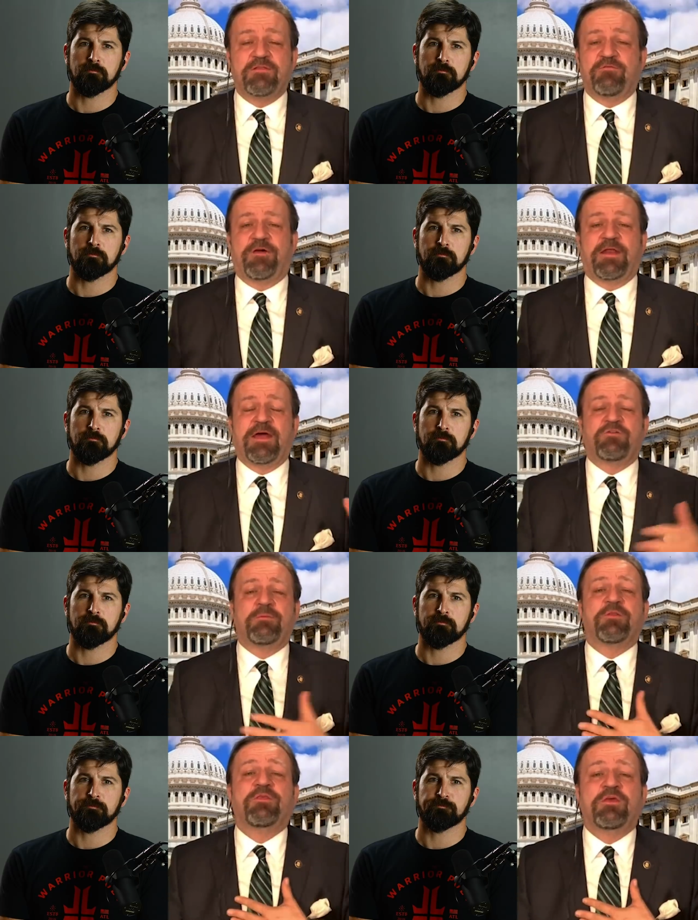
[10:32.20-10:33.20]
Speaker 1: them financially,
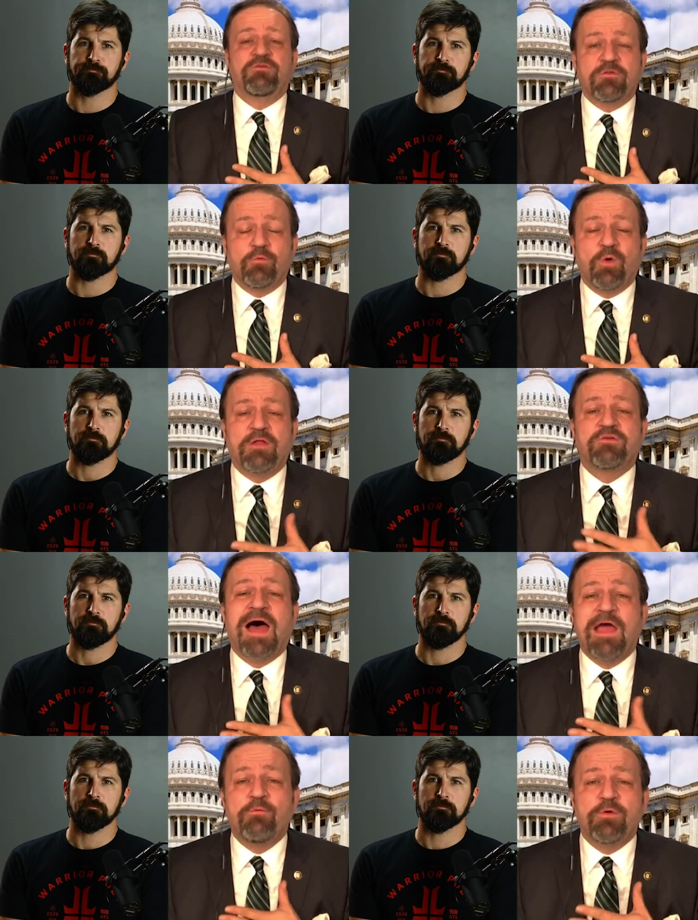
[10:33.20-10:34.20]
but these are the ones
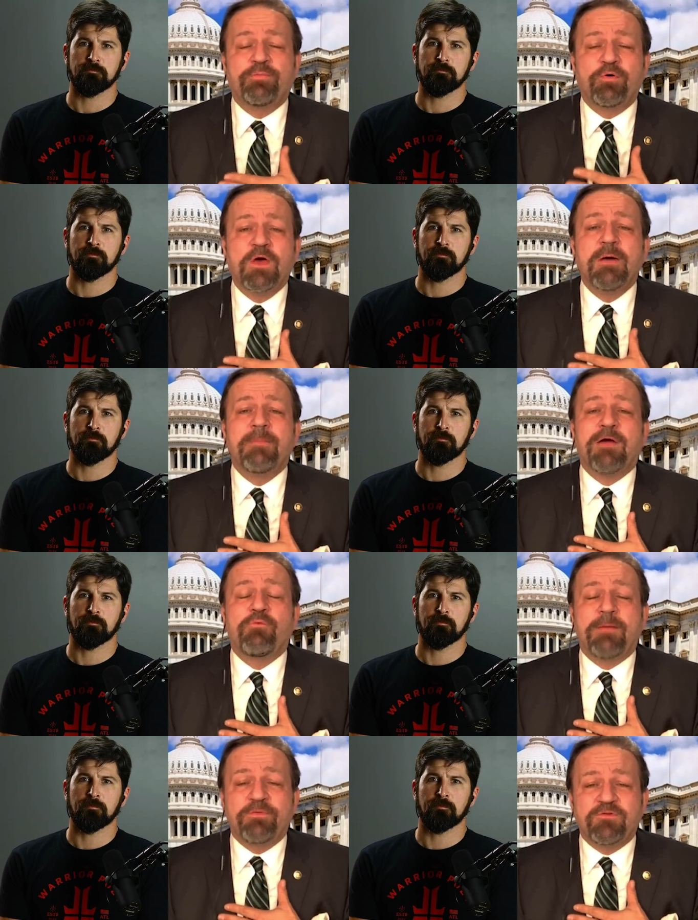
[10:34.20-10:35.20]
I would put my
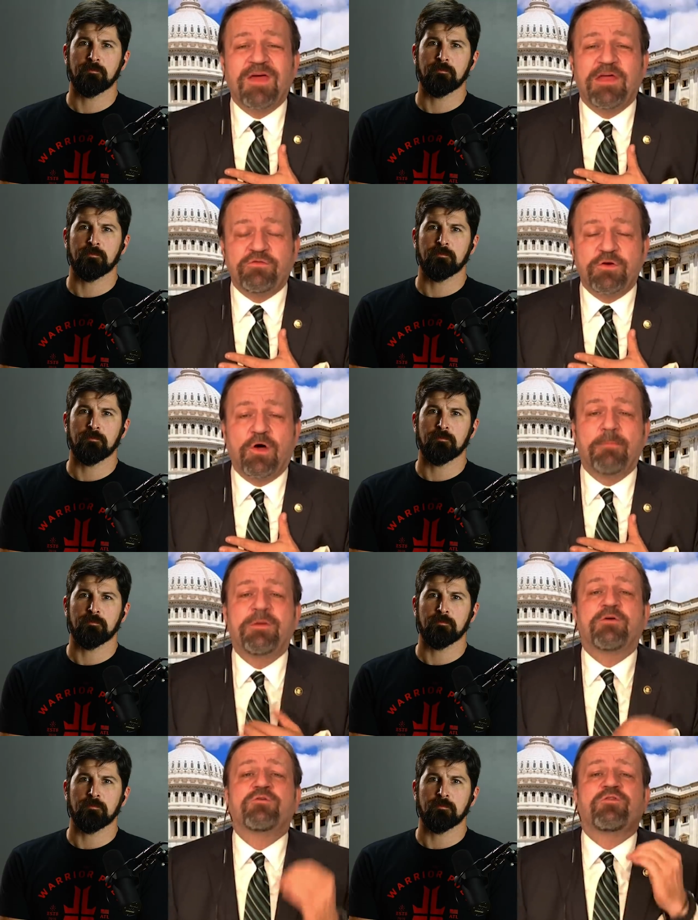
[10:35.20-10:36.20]
reputation on
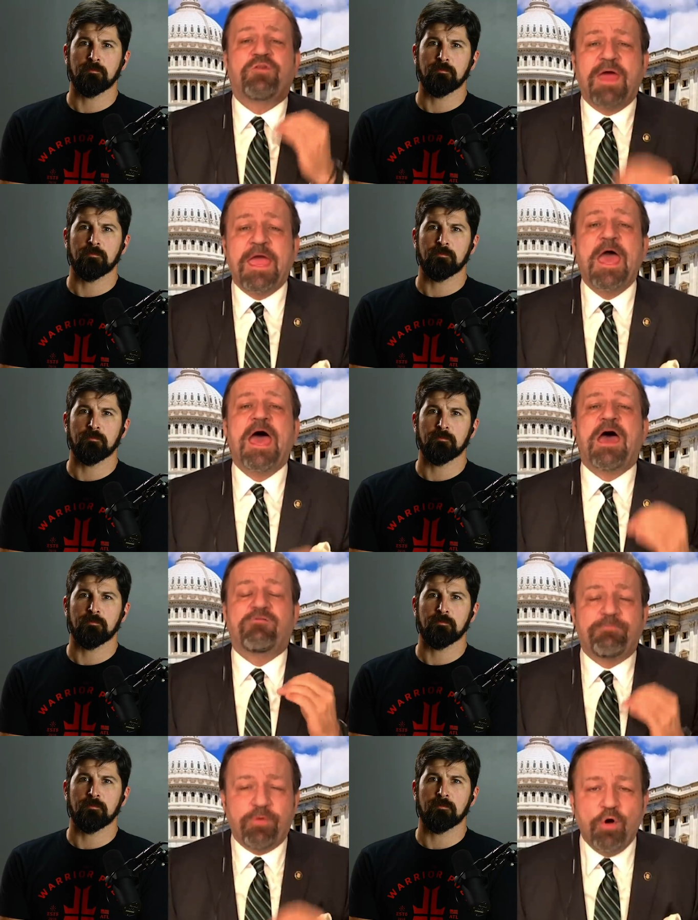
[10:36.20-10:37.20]
because they
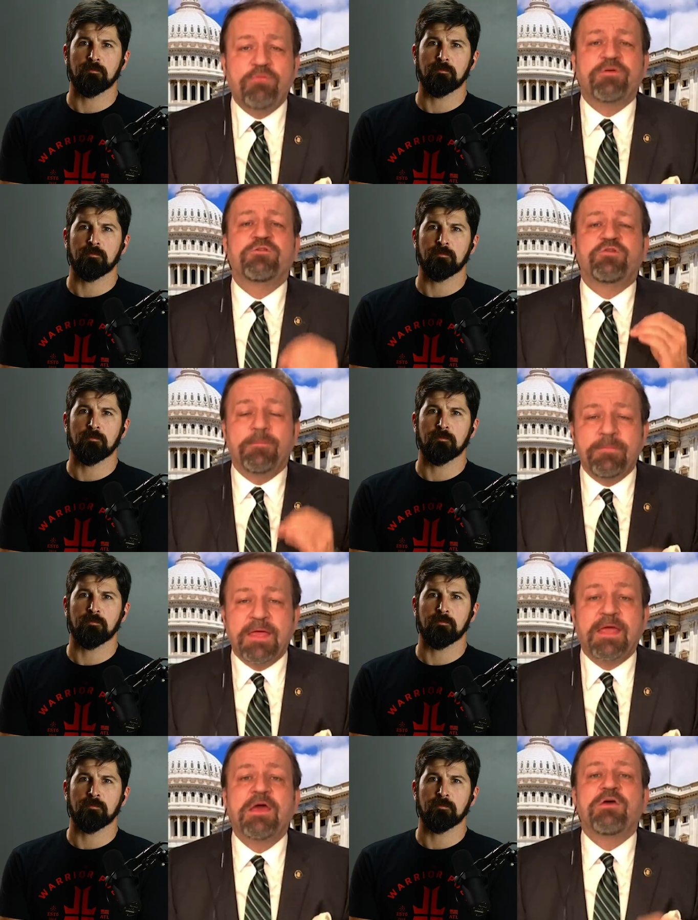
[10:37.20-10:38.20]
have proven to
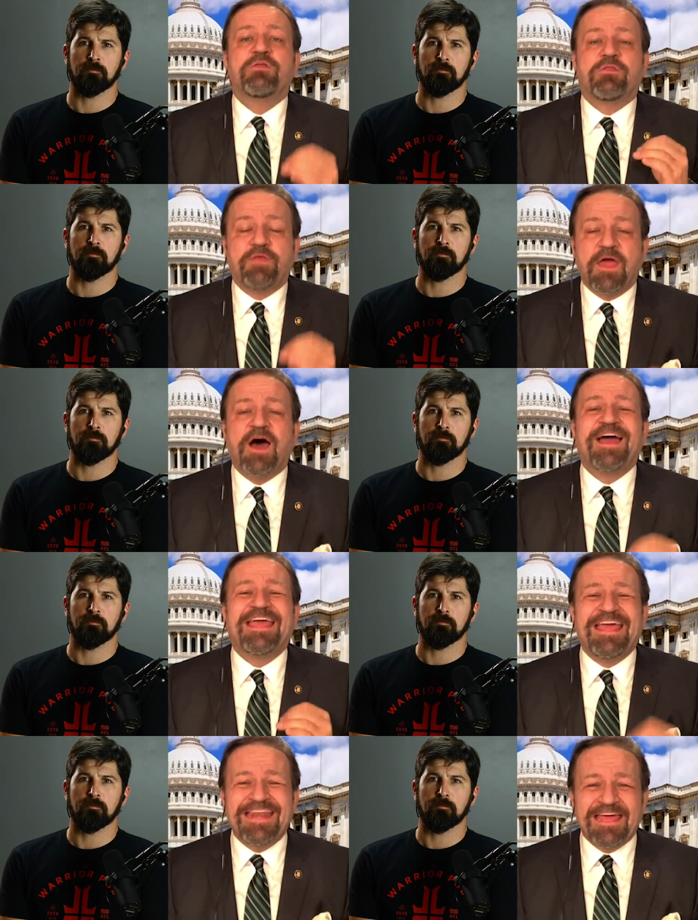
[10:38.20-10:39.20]
me that they are
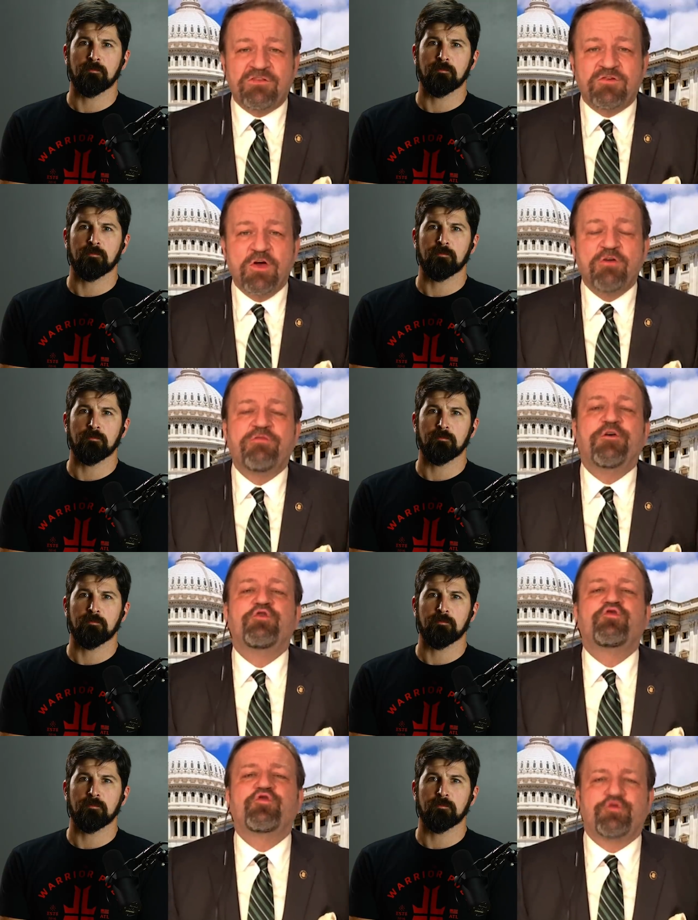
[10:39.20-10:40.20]
in it for
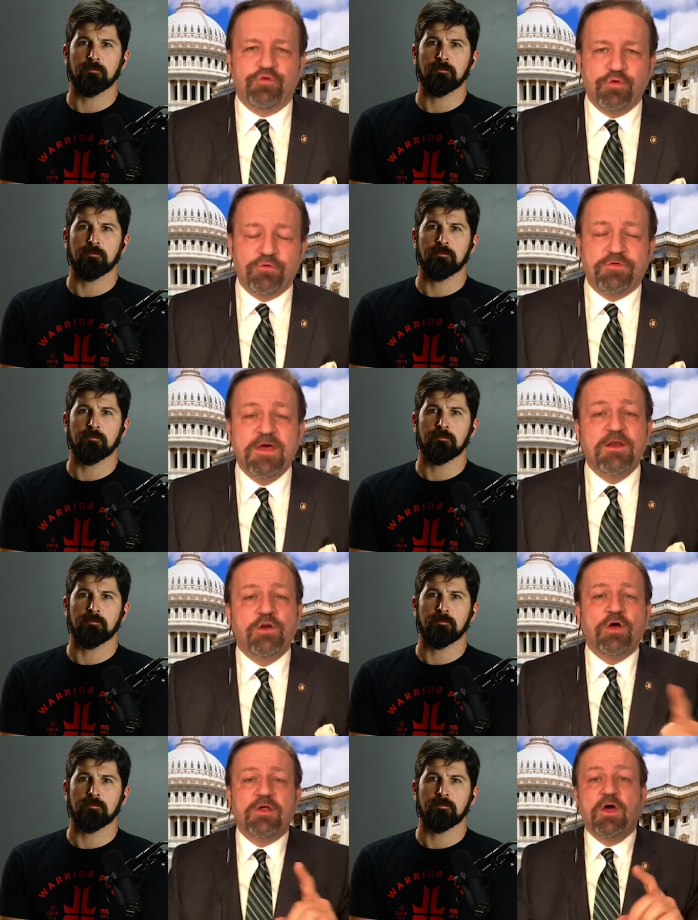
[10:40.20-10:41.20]
truth,
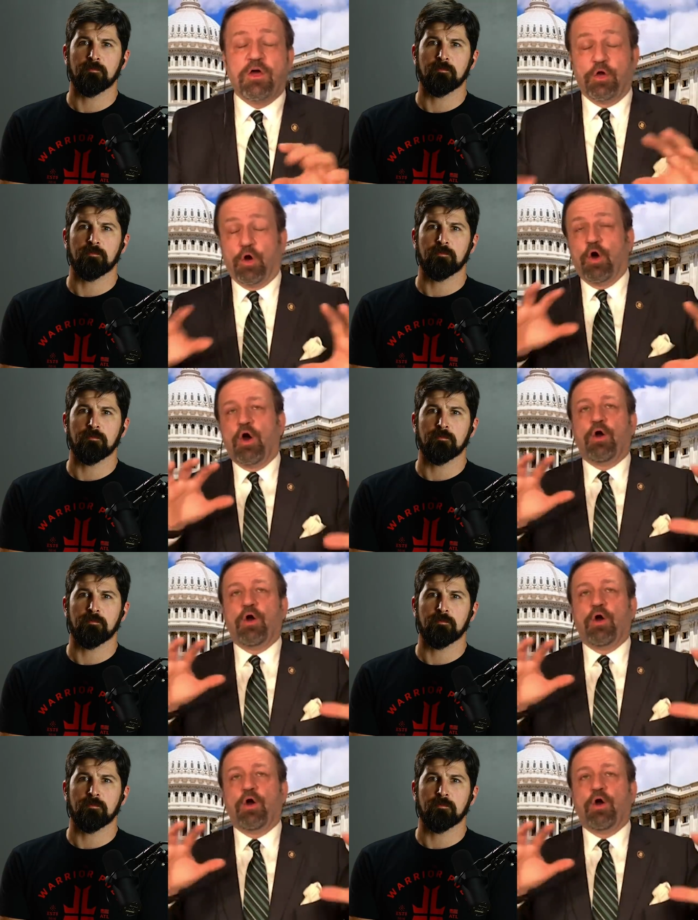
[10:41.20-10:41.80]
not you know,